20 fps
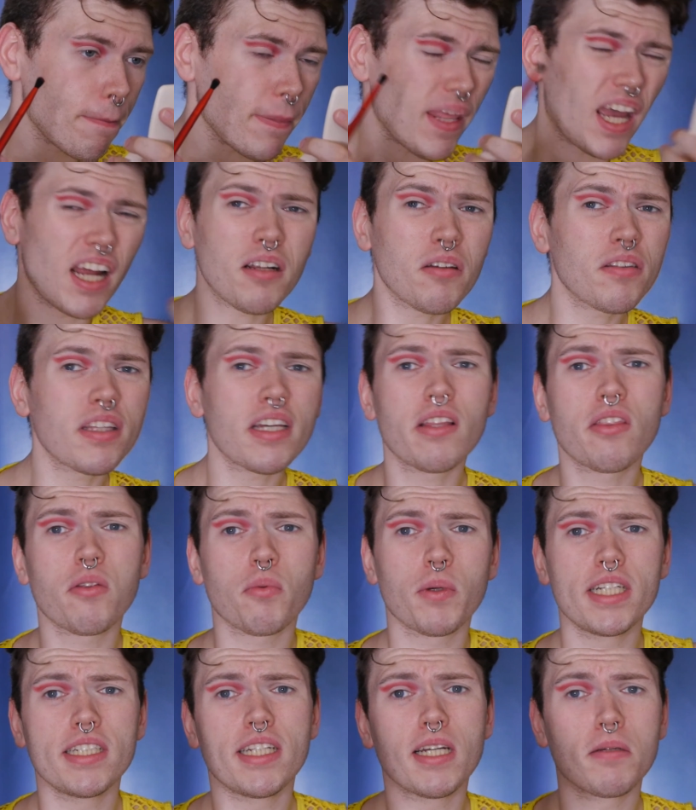I don't think
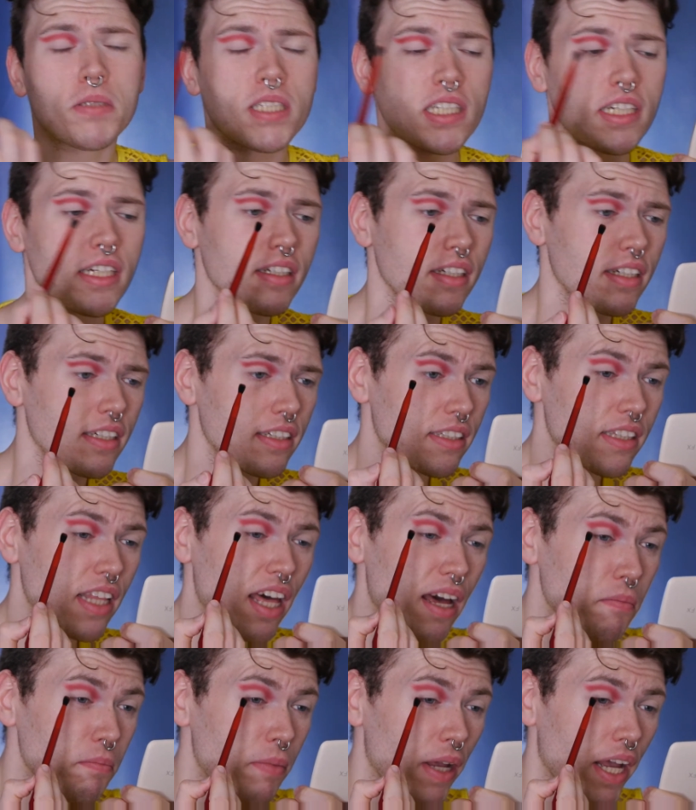3 dips in is
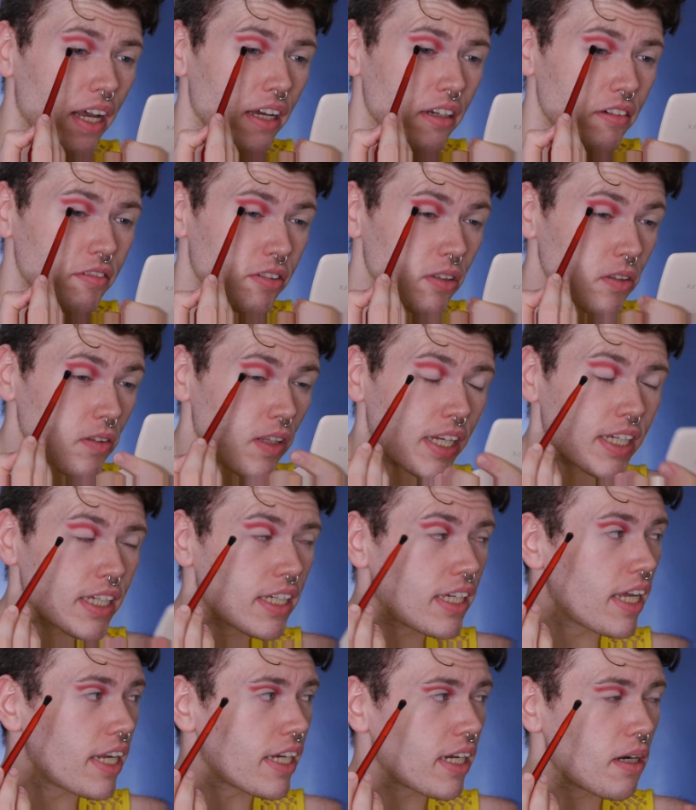that bad for like
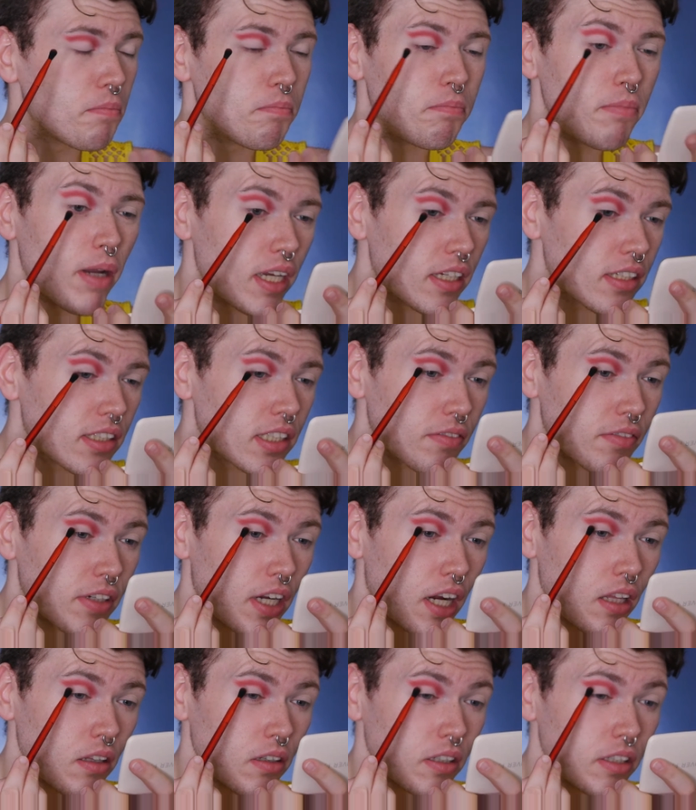getting a base of
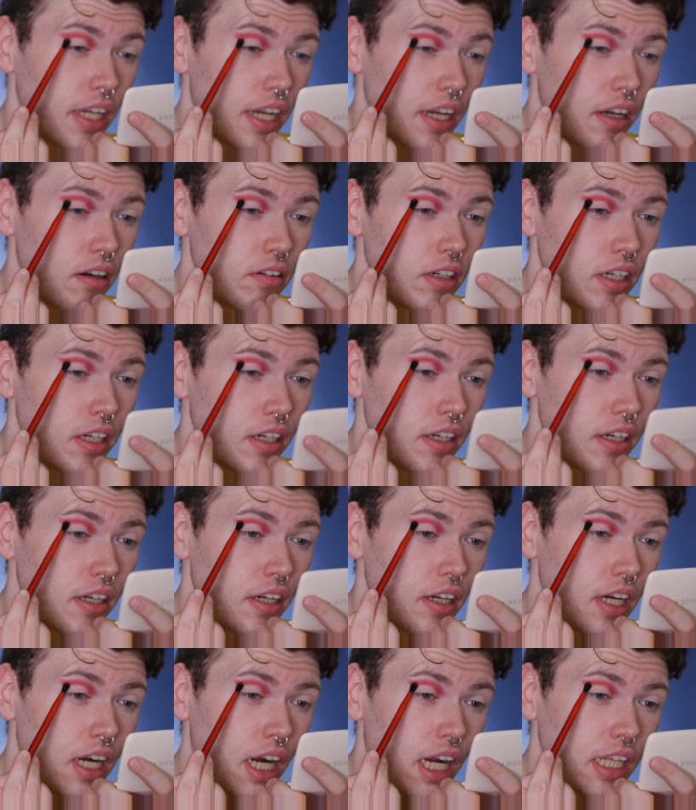color down.
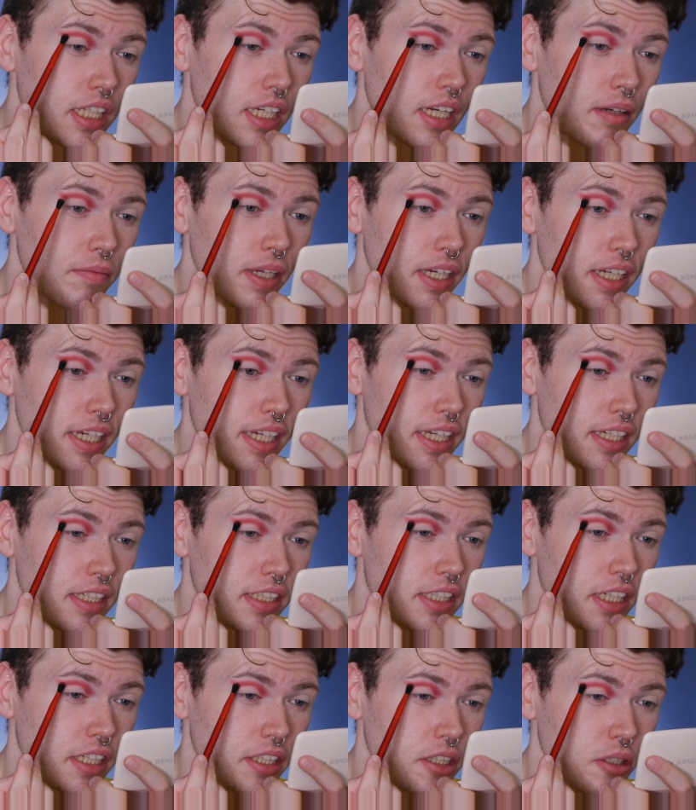And then I'm gonna
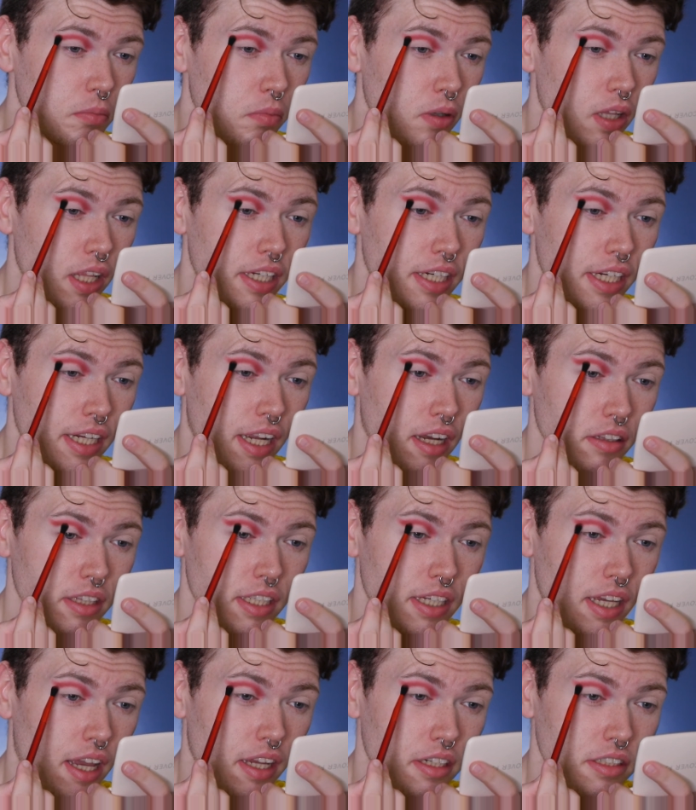continue blending out
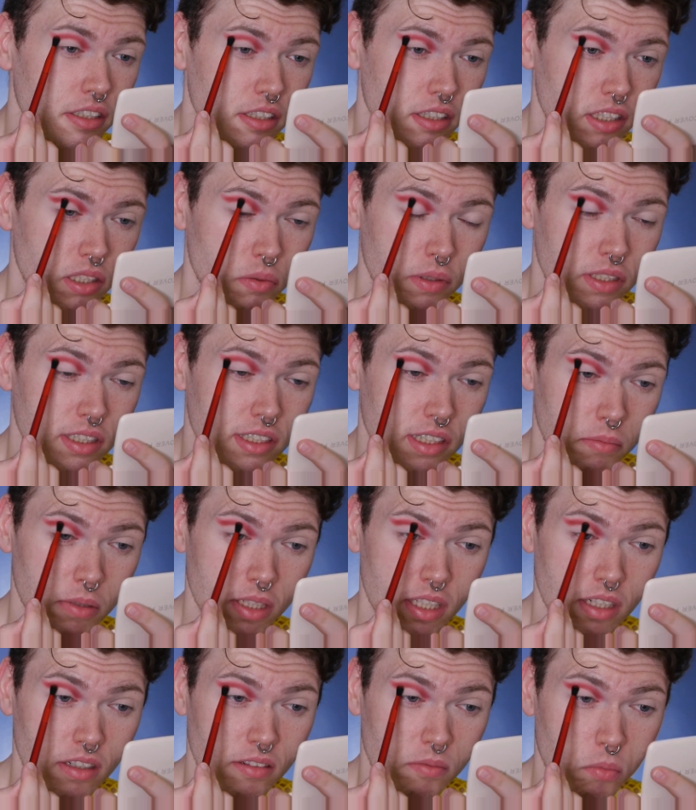the edges with some of
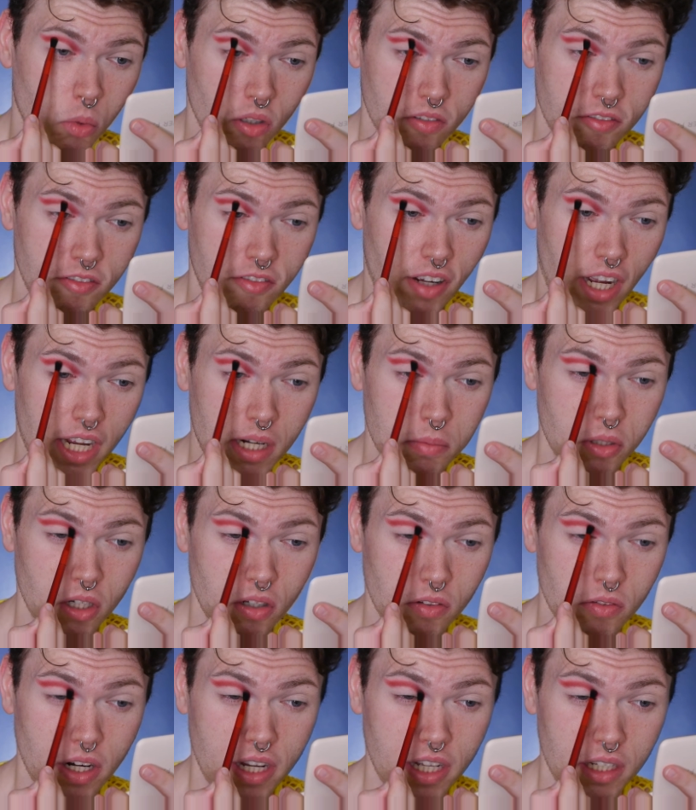the more
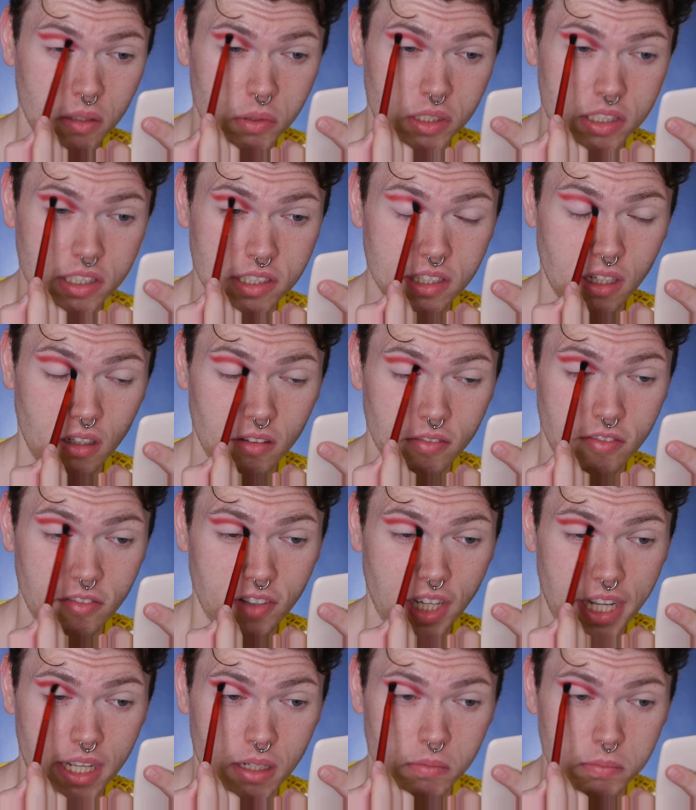vibrant red, which is called
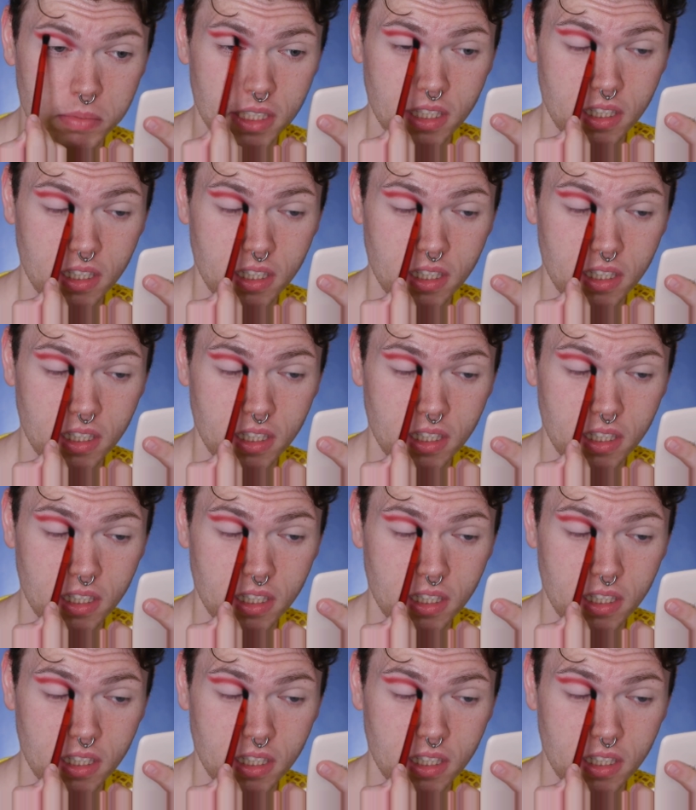Vamped.